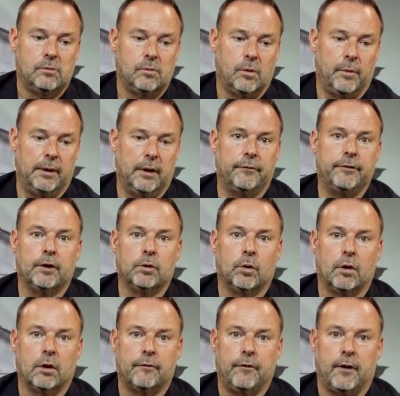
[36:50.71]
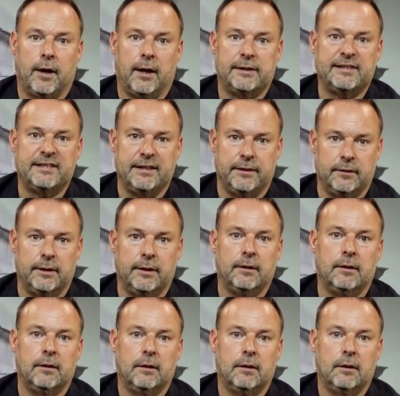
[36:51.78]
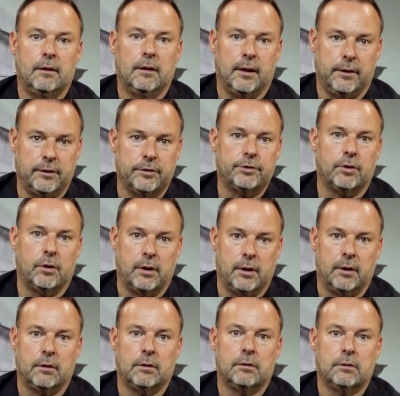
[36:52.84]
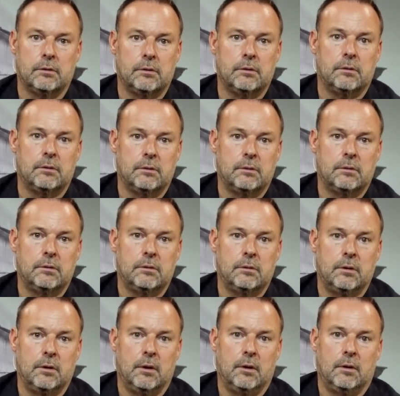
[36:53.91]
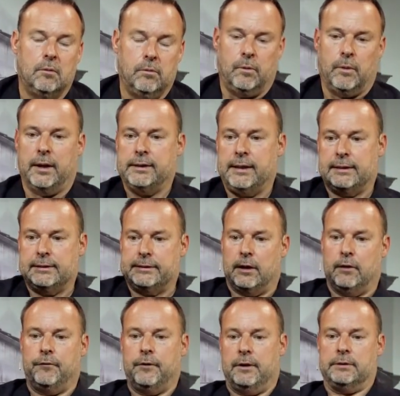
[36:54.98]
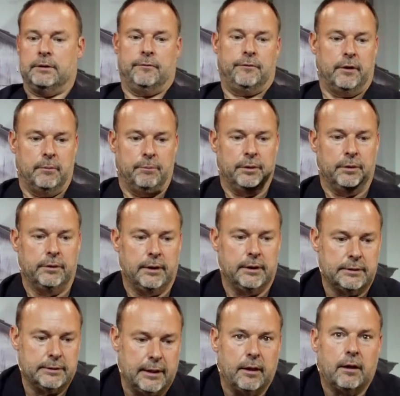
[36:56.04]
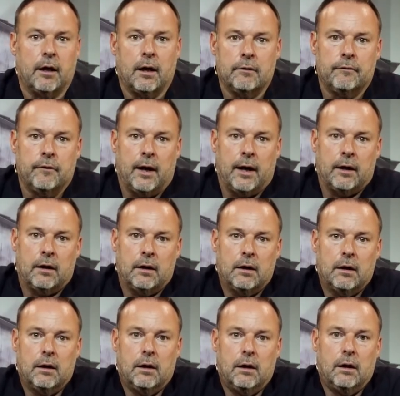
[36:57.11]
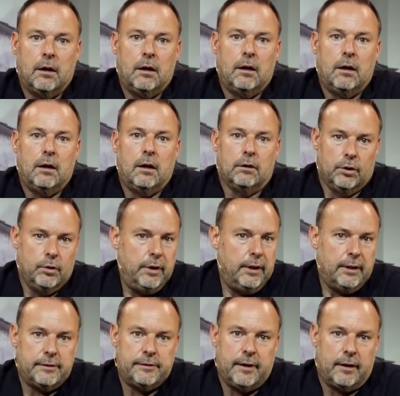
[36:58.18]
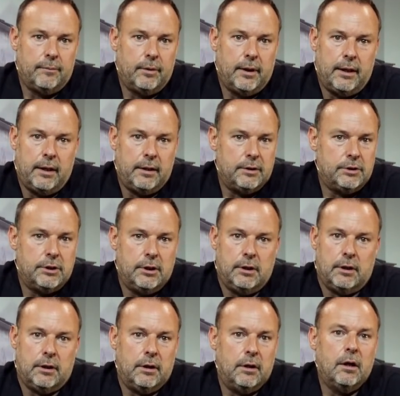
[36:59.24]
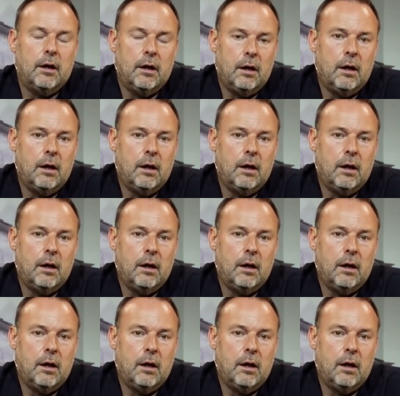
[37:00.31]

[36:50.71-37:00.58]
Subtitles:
Well, we love to glorify stealing and destroying. We want to take selfies in front of buildings that are on fire. Looting is celebrated and cheered.